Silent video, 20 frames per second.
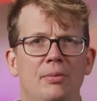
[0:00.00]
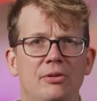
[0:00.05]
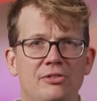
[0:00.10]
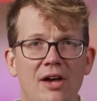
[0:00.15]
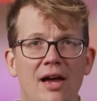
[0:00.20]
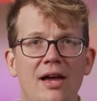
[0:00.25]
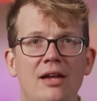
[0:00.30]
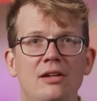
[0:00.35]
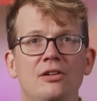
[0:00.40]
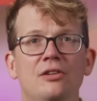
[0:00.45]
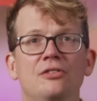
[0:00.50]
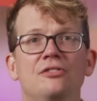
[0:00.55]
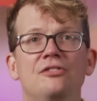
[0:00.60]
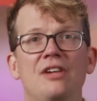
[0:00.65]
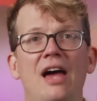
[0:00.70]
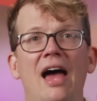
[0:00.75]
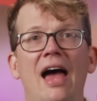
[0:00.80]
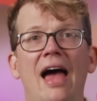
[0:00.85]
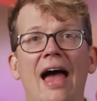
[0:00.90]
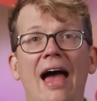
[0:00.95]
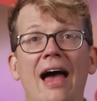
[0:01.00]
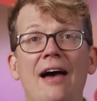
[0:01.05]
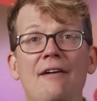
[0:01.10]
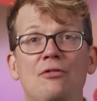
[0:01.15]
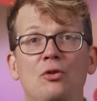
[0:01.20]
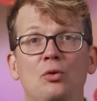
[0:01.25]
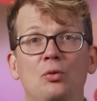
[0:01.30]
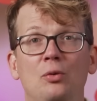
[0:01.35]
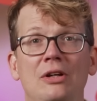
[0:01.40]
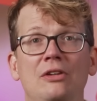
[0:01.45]
But scientists
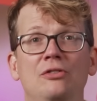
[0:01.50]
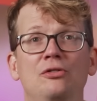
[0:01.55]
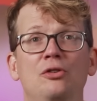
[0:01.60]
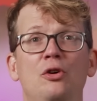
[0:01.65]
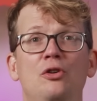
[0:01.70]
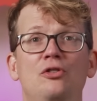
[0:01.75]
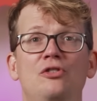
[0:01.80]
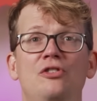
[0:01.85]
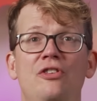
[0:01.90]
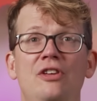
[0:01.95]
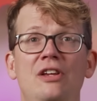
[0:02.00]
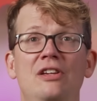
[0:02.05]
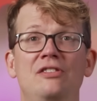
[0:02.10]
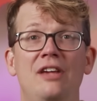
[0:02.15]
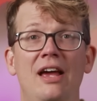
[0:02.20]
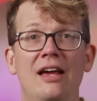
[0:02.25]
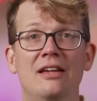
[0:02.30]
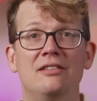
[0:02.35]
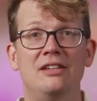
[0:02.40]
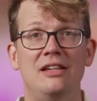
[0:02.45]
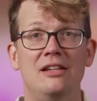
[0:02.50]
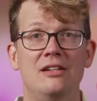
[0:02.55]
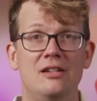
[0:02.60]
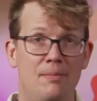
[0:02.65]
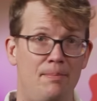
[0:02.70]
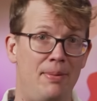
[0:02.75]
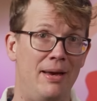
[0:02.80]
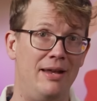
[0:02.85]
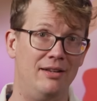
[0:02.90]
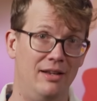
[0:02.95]
have researched these as
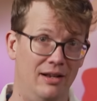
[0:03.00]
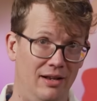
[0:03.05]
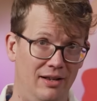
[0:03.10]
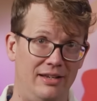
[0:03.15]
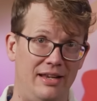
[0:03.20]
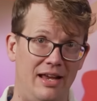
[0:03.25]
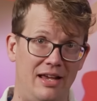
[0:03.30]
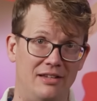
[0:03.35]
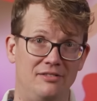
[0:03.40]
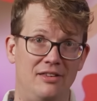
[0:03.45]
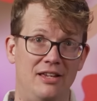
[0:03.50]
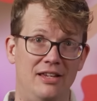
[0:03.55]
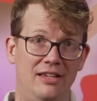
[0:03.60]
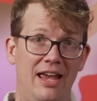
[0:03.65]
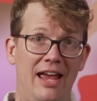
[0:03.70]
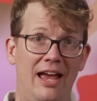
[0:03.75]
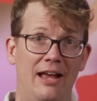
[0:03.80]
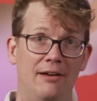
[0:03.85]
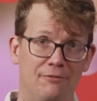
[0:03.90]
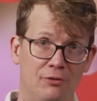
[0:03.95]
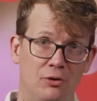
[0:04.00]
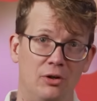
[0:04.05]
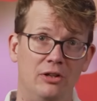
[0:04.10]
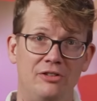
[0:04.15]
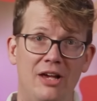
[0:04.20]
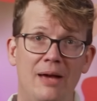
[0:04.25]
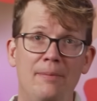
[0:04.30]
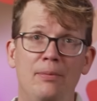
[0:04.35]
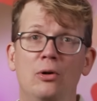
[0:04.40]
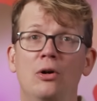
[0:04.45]
independently as they can. For
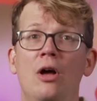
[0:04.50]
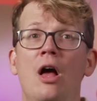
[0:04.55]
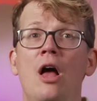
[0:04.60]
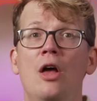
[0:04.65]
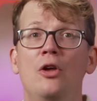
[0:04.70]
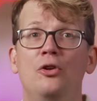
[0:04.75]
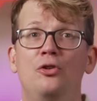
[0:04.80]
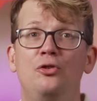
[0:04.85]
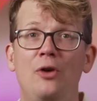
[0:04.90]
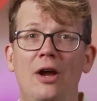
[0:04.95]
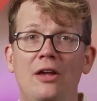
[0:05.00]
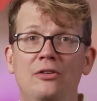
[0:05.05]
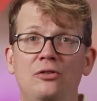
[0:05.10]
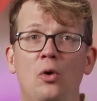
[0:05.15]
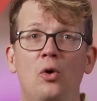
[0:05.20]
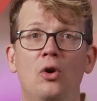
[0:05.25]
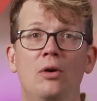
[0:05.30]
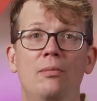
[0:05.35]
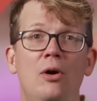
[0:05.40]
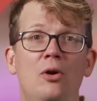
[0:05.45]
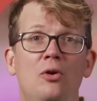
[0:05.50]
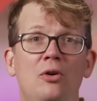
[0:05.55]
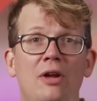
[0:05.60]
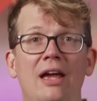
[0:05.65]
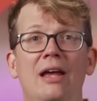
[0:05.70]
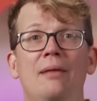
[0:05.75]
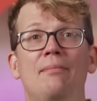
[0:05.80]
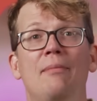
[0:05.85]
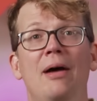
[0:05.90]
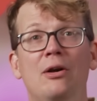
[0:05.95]
example, stress hormone
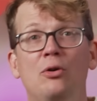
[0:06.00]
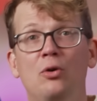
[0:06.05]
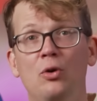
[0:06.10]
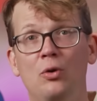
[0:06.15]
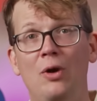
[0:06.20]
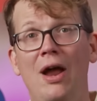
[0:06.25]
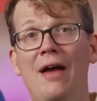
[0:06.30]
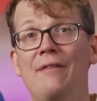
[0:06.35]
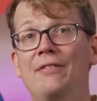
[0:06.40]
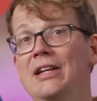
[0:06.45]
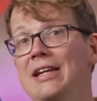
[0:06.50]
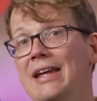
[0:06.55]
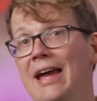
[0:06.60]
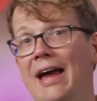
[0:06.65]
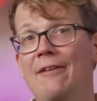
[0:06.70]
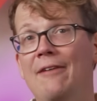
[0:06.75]
and microgravity